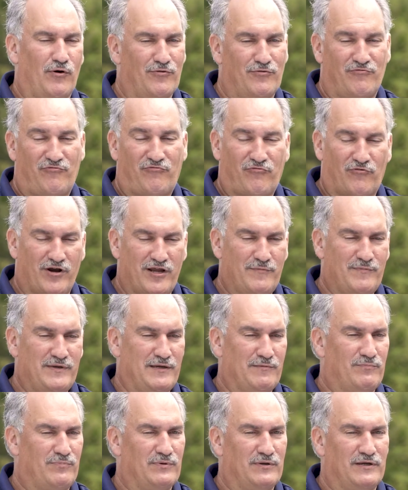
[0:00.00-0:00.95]

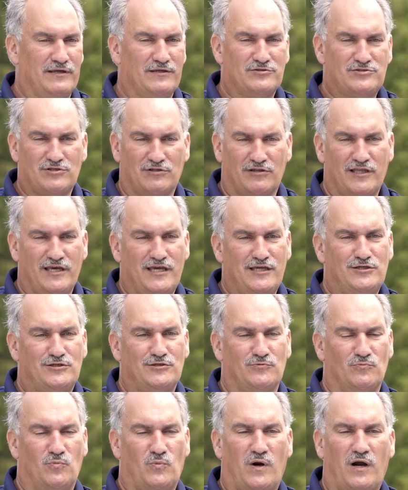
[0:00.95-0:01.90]
framing,
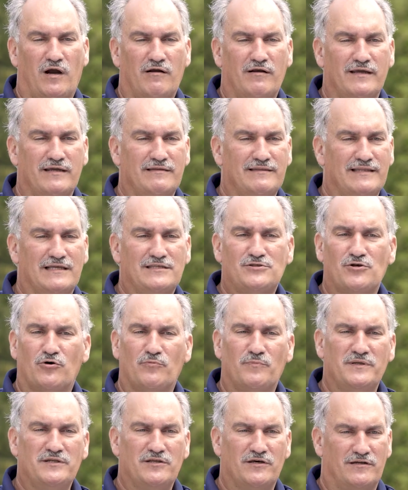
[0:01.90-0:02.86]
insulation, wiring, that's all
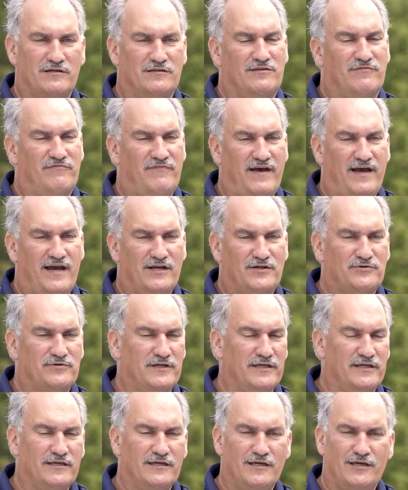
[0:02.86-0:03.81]
been done at the
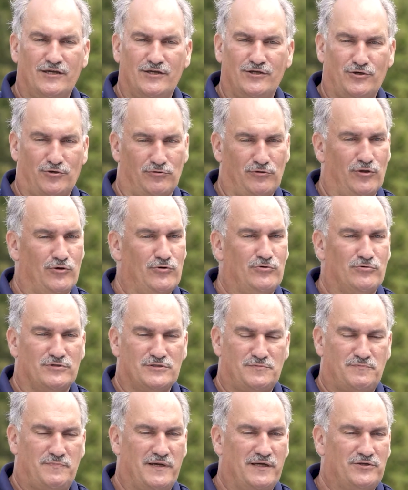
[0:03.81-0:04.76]
factory. Your local
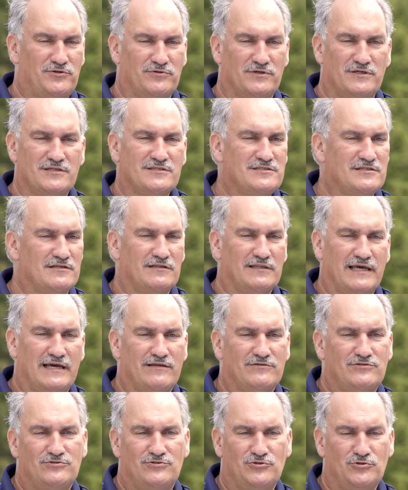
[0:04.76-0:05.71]
inspector isn't
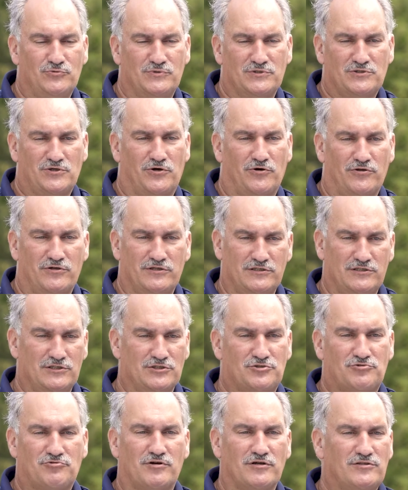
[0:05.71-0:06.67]
allowed to do what's called a
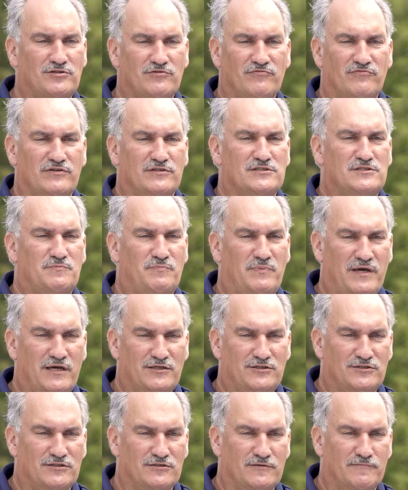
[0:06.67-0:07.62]
destructive
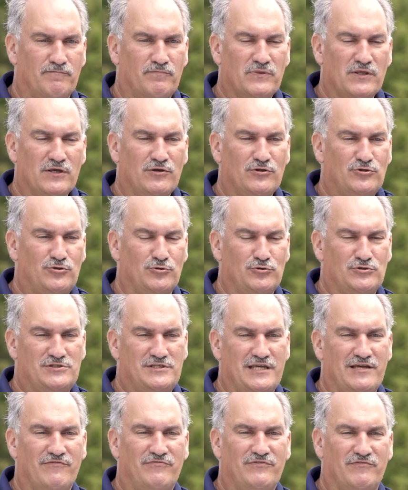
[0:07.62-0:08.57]
inspection to
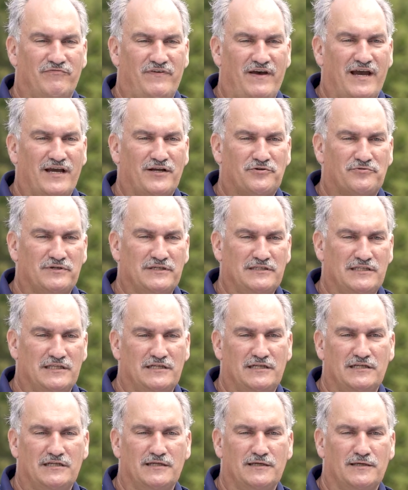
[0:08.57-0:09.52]
see if the factory
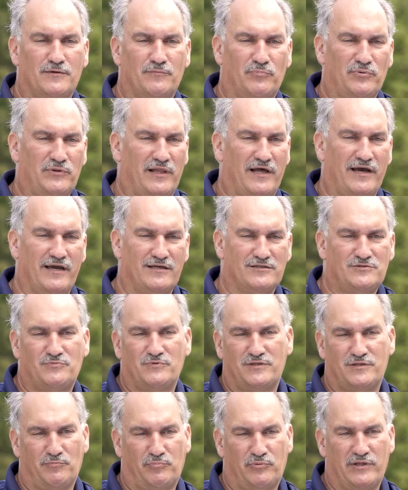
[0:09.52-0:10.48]
did it in compliance
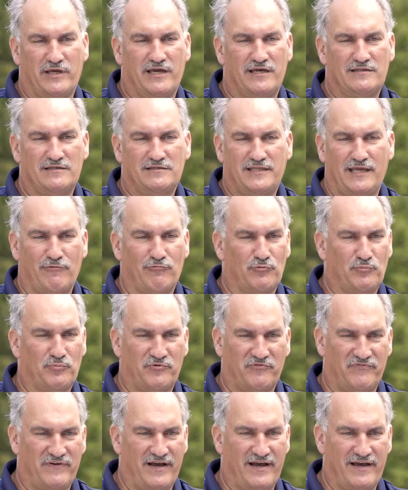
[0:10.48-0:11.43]
with the plan that they were
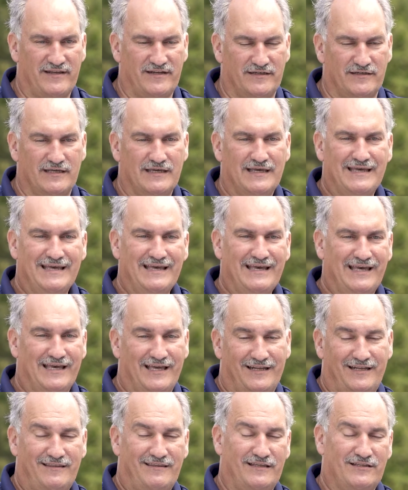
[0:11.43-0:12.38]
provided.
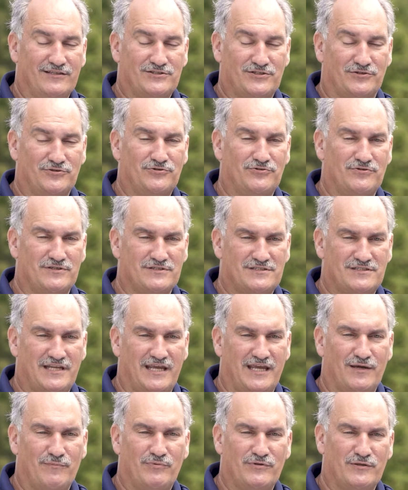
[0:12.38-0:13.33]
Anything that's under the
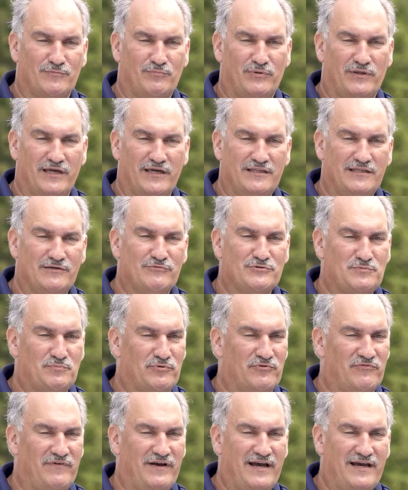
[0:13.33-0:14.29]
stamp of the plan that was
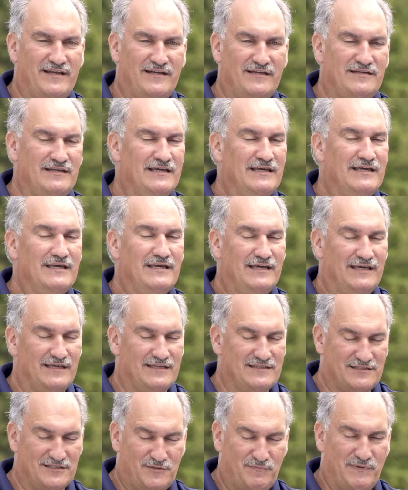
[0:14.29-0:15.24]
provided
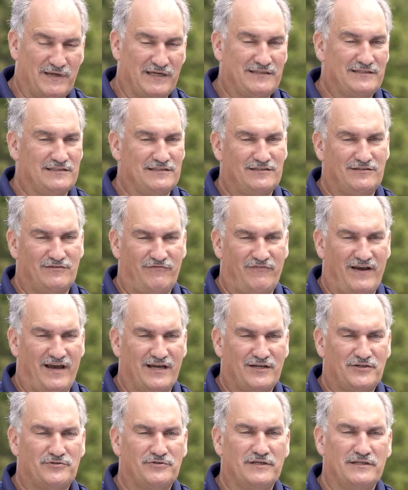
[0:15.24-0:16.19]
is inspected at the
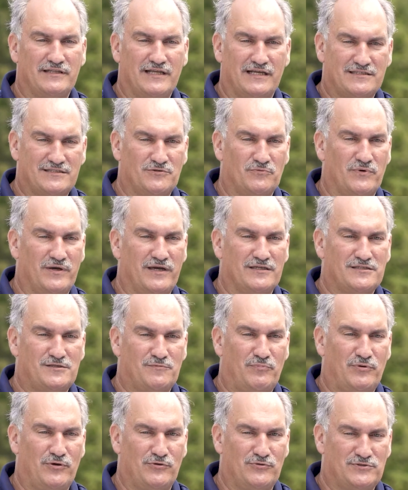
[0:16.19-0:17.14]
factory, and that's the way it's
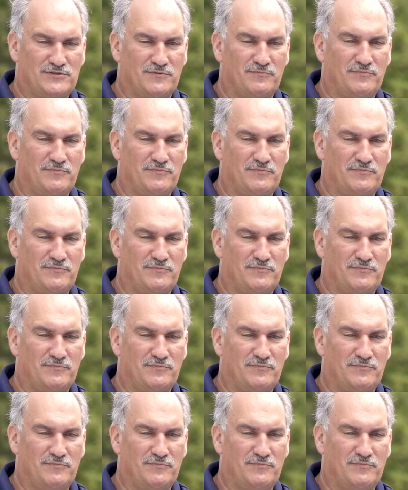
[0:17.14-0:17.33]
supposed to